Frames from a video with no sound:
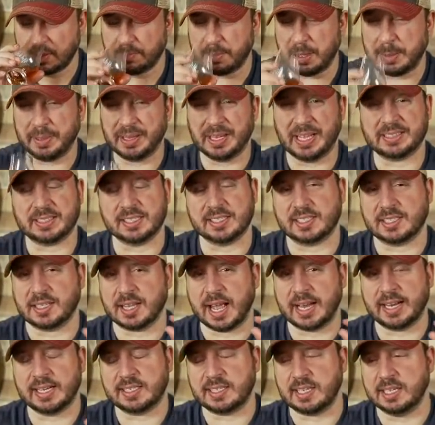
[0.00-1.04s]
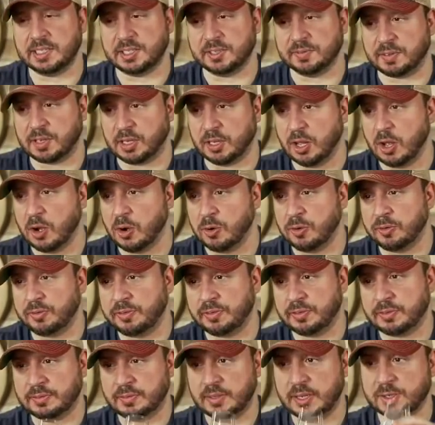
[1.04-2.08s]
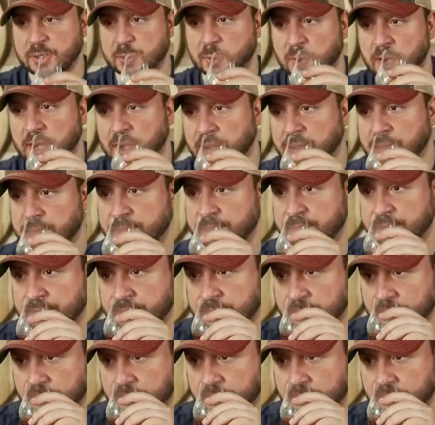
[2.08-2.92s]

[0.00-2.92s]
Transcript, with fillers: maybe like the slightest hint of clove as well.